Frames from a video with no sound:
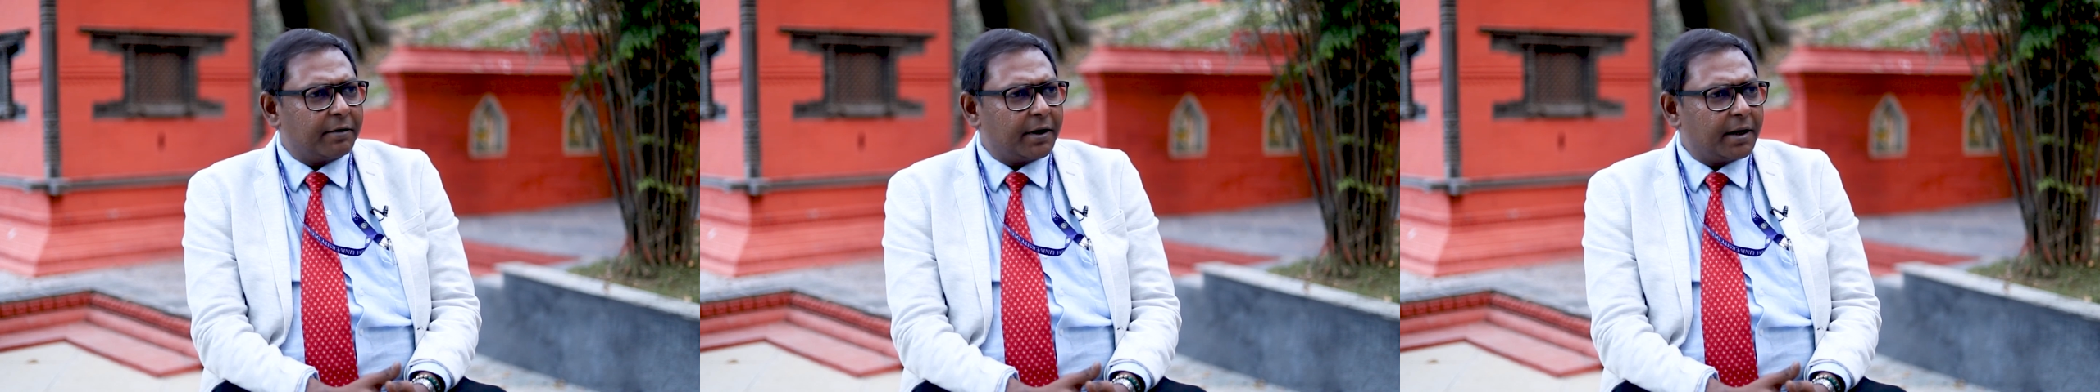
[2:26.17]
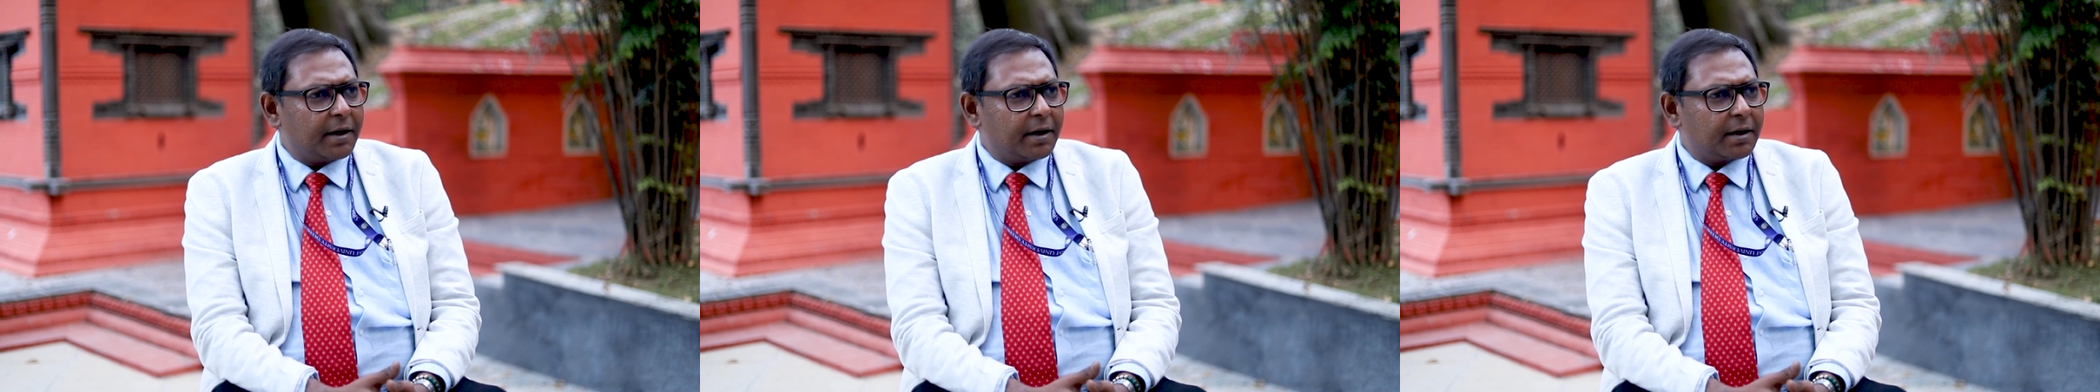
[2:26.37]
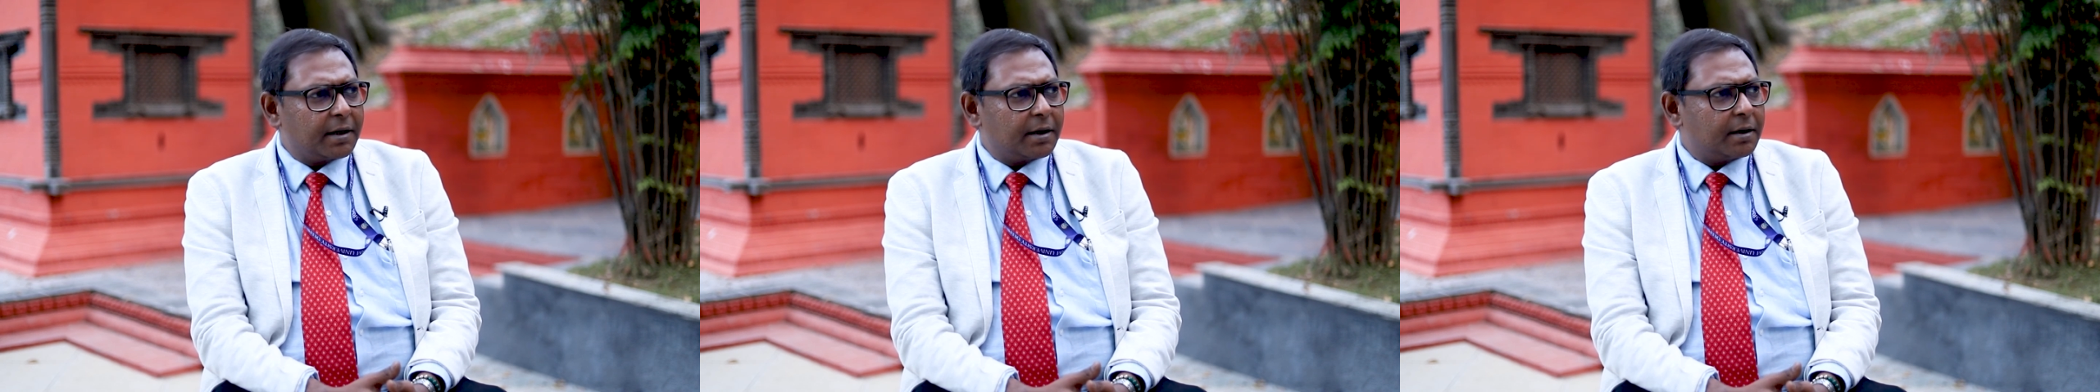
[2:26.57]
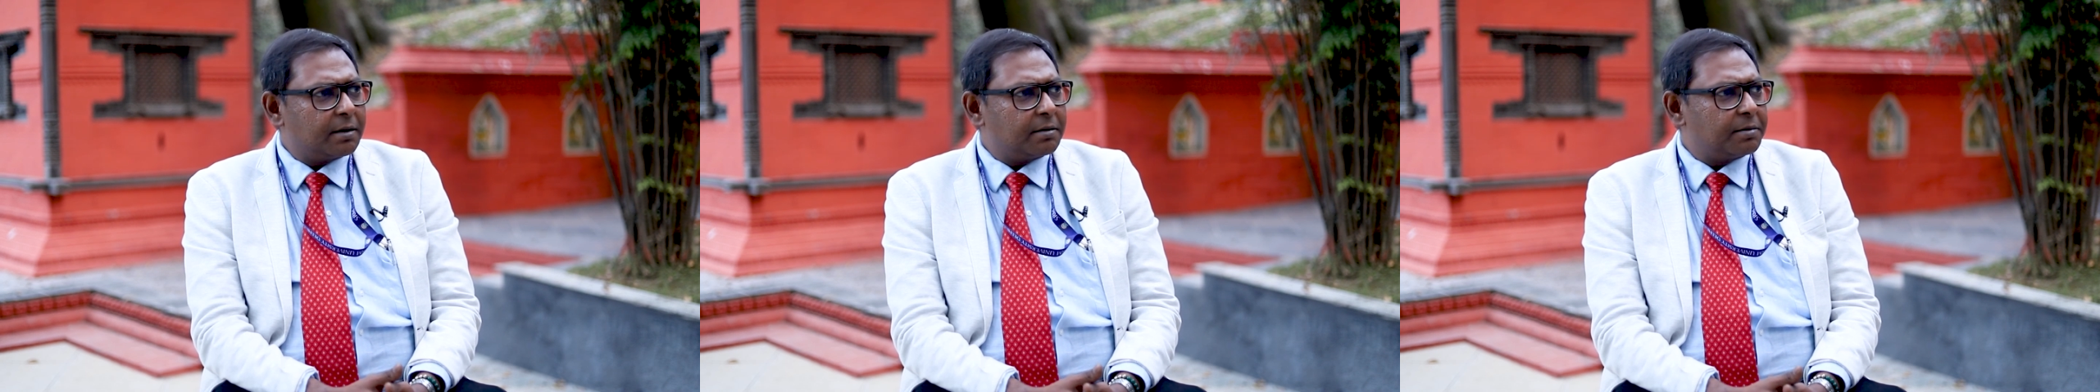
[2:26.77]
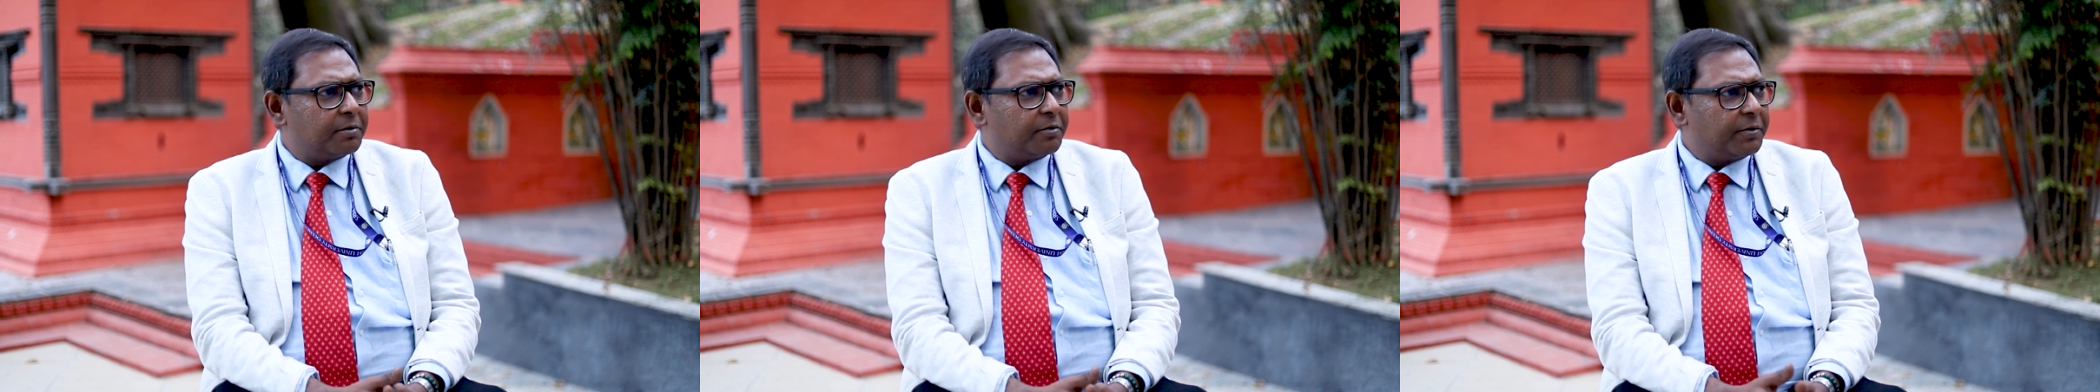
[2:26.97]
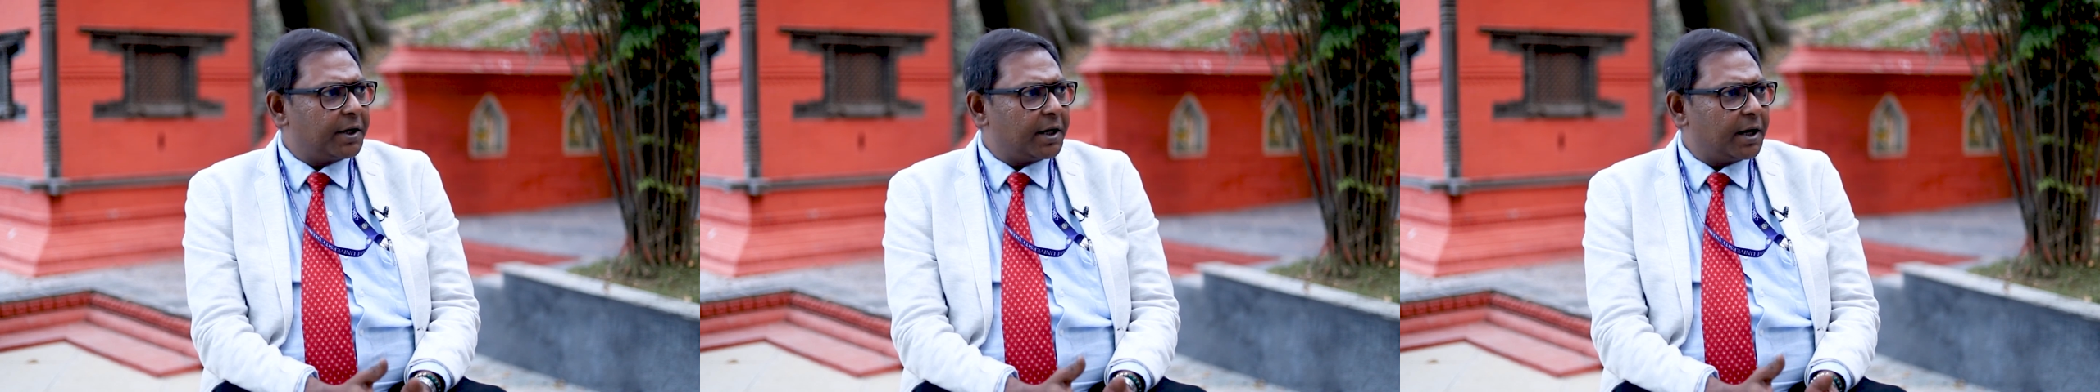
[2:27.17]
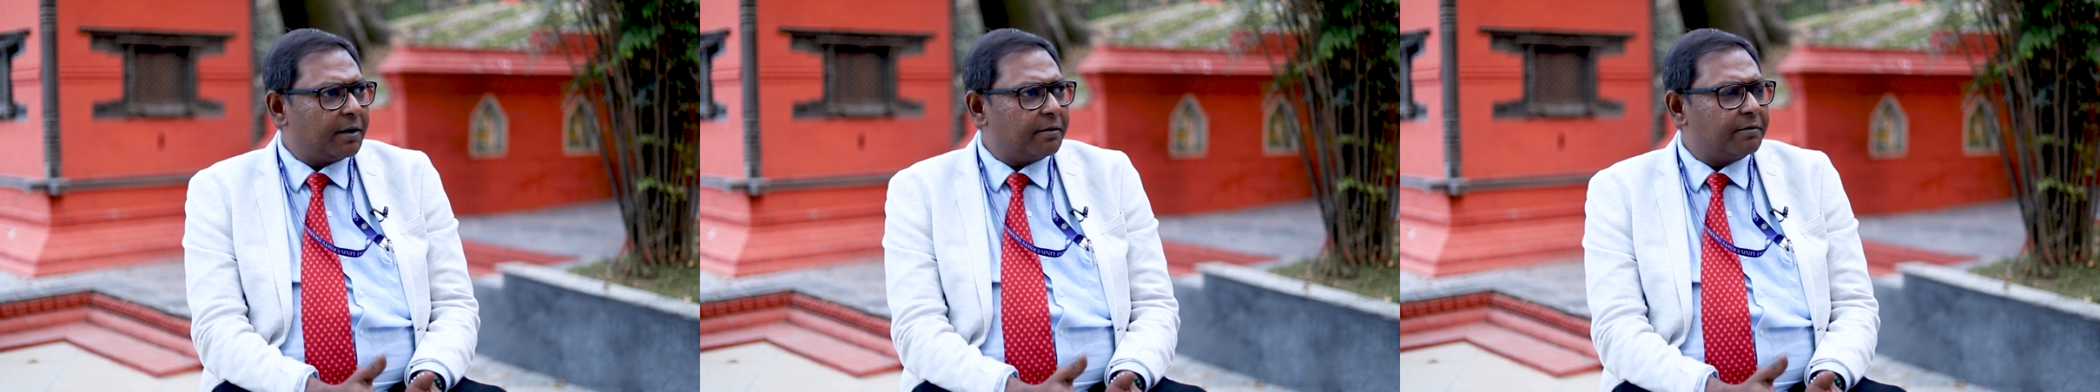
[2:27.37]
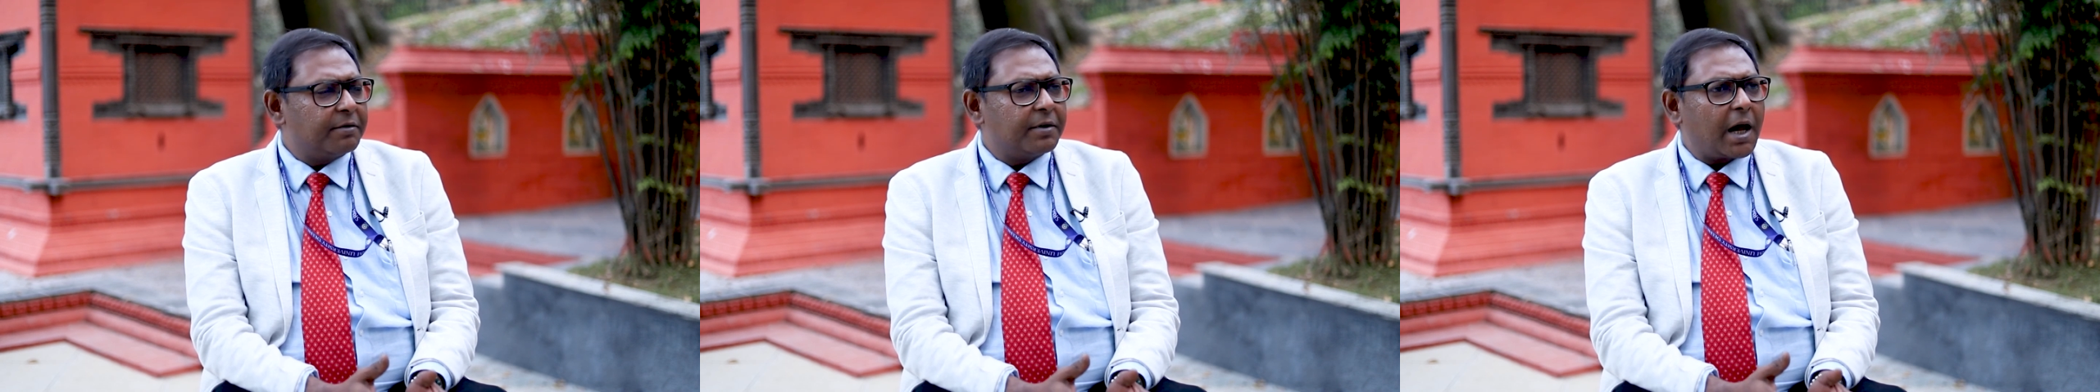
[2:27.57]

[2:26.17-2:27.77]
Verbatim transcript: where uh, we have